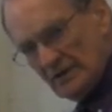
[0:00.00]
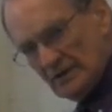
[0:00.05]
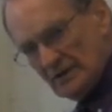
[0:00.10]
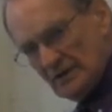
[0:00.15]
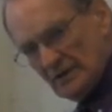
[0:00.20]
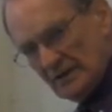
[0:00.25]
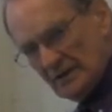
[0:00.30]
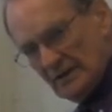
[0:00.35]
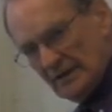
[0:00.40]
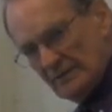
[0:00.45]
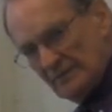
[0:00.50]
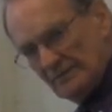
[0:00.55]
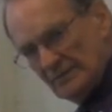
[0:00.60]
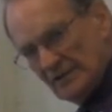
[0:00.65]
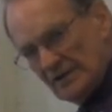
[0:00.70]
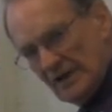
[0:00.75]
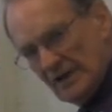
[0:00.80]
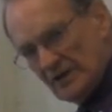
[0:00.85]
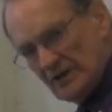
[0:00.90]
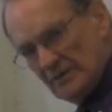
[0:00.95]
at the
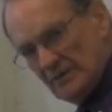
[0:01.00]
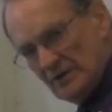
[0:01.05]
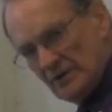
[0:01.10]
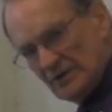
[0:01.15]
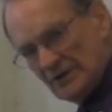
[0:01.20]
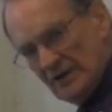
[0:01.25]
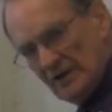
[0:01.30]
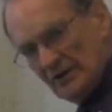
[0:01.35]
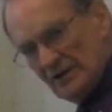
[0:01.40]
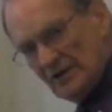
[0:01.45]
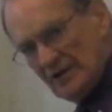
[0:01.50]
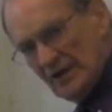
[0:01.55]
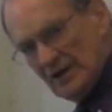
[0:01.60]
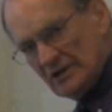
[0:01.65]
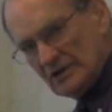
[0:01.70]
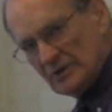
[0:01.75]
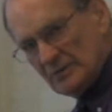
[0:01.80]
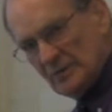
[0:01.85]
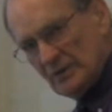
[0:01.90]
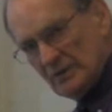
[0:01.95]
uh, Sacramento County
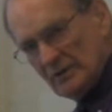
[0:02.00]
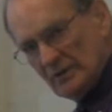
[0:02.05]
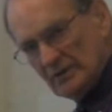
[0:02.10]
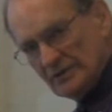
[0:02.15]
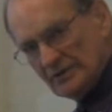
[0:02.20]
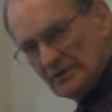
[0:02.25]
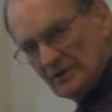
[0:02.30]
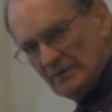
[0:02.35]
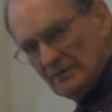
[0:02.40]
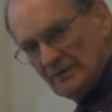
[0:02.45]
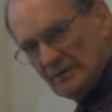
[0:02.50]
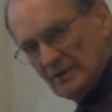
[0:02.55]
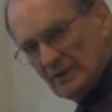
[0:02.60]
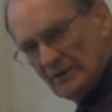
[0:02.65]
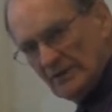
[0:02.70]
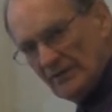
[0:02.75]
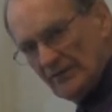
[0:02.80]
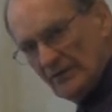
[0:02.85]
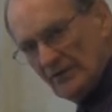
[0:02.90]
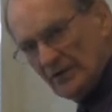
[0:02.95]
Hospital some
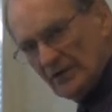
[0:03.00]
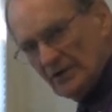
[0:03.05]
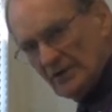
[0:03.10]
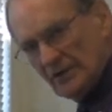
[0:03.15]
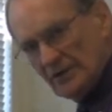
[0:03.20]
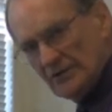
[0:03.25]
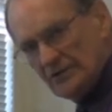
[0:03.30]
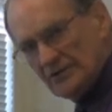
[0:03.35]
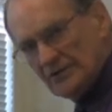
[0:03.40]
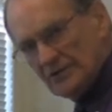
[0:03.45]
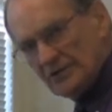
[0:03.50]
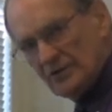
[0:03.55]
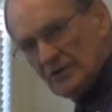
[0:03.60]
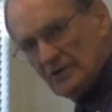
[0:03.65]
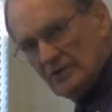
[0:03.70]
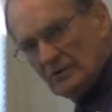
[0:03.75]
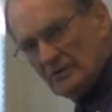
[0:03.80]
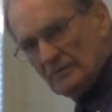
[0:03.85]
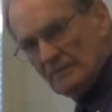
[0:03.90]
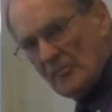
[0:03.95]
uh, 40 years
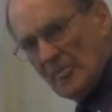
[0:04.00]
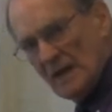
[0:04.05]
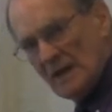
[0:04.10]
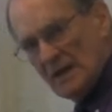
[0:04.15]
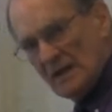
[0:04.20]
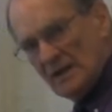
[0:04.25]
ago